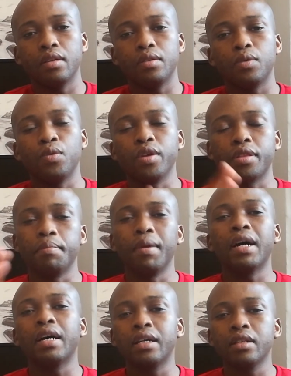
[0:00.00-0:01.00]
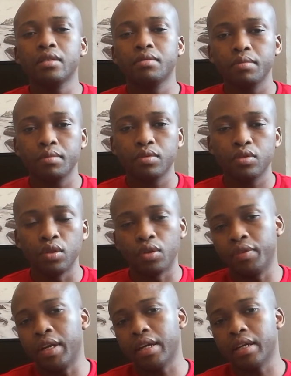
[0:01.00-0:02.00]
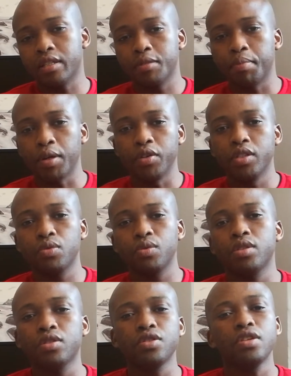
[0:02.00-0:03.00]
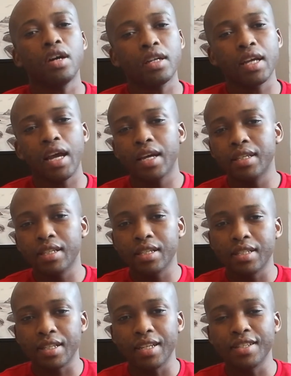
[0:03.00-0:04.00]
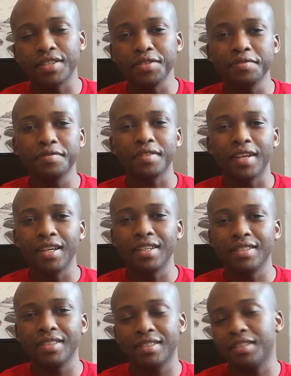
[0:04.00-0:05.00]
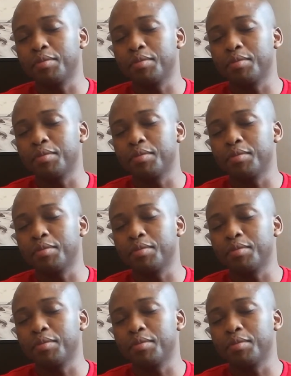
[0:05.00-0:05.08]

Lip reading: with my sort of like experience, which is not as extensive as